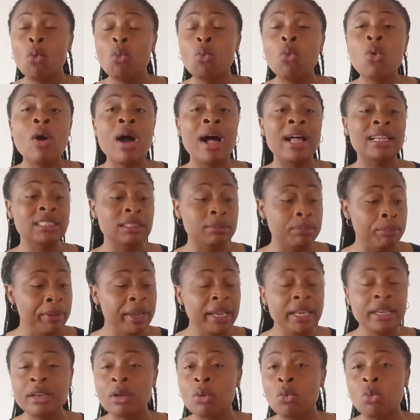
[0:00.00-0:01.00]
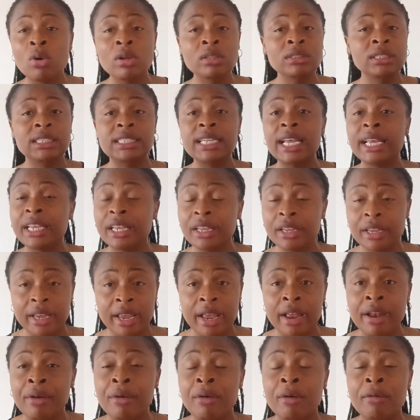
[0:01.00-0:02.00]
who has been the one taking
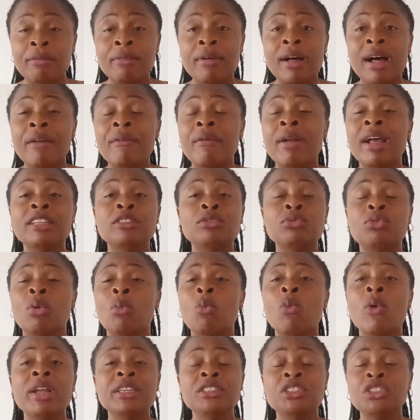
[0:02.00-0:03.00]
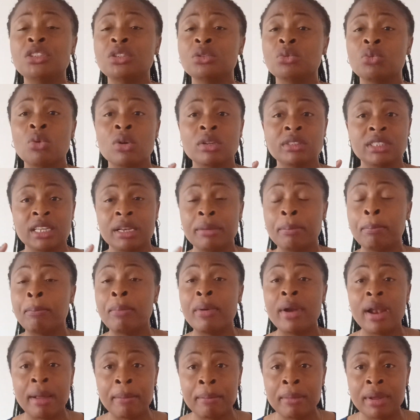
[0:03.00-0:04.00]
care of her right from when she was in
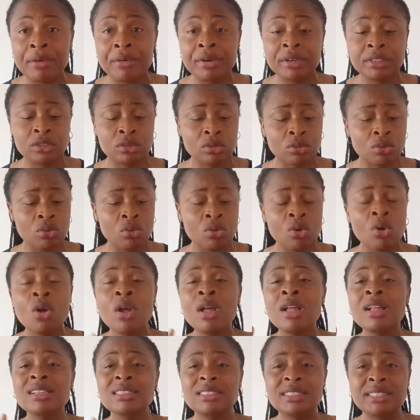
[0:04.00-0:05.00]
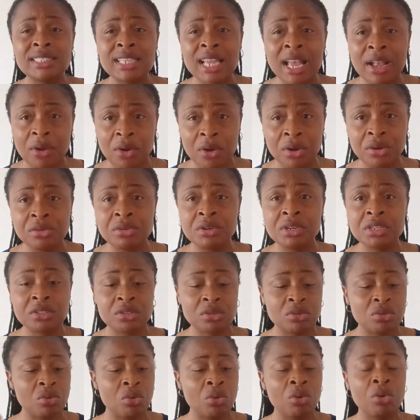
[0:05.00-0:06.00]
primary school, secondary
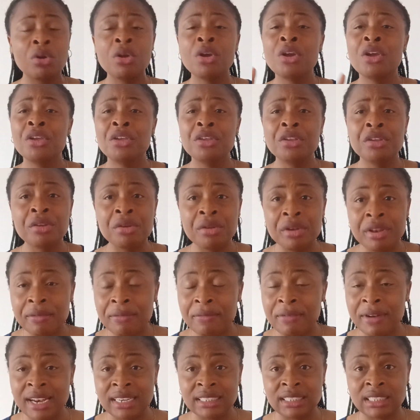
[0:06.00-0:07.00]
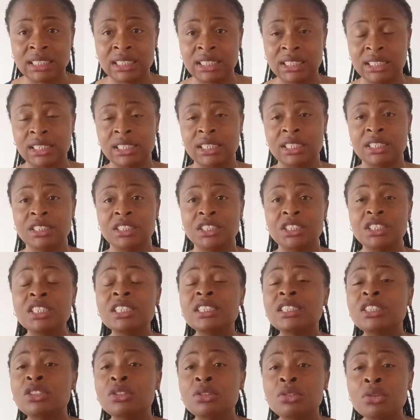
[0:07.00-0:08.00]
school, university,
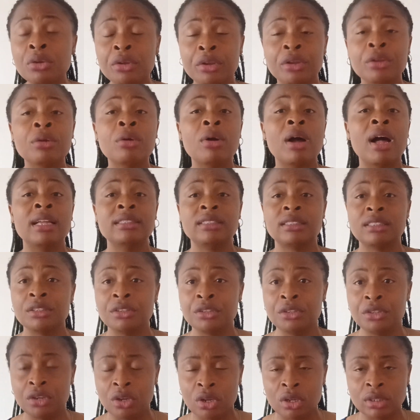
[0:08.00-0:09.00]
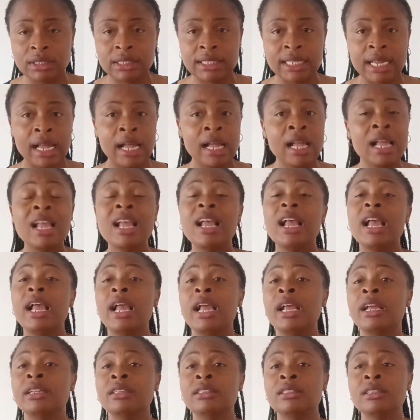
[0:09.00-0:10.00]
she took you as a daughter,
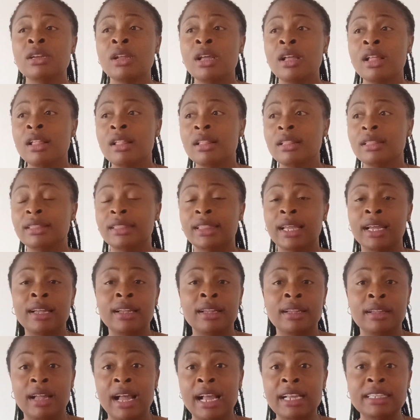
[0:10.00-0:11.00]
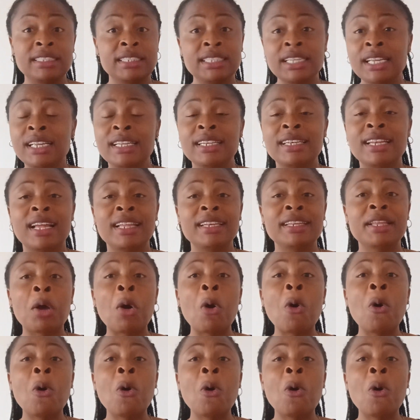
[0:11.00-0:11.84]
and I see that the